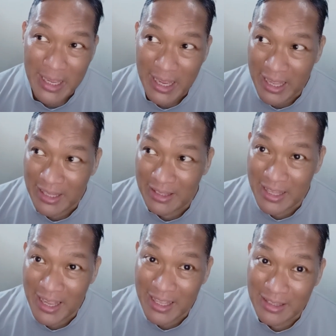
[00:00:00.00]
and
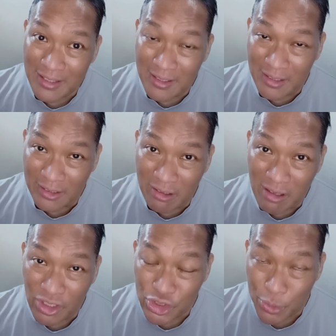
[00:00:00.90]
then the
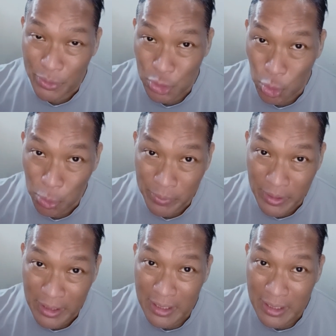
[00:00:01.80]
garage was open.